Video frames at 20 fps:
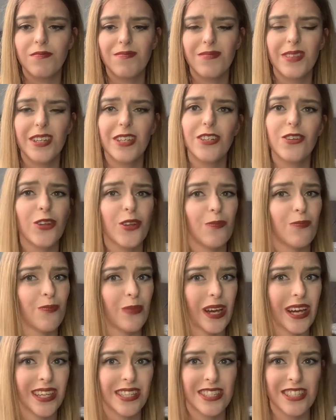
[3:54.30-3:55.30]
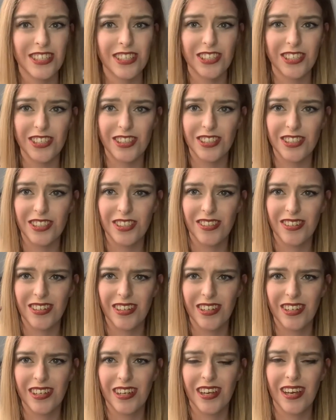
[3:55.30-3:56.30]
They're not the best.
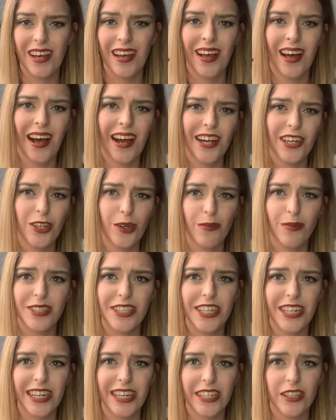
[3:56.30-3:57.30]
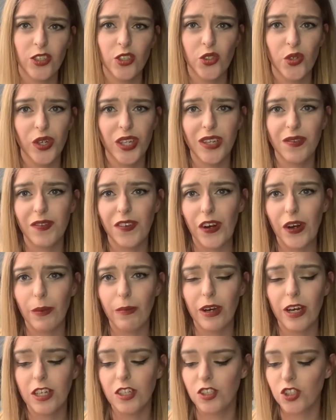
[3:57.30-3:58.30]
I don't particularly enjoy them very
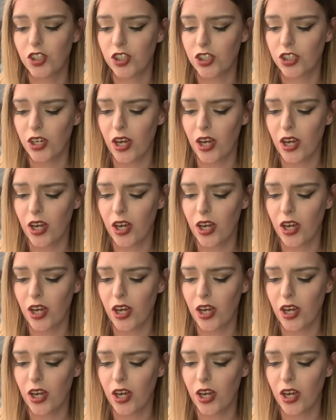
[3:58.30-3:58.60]
much,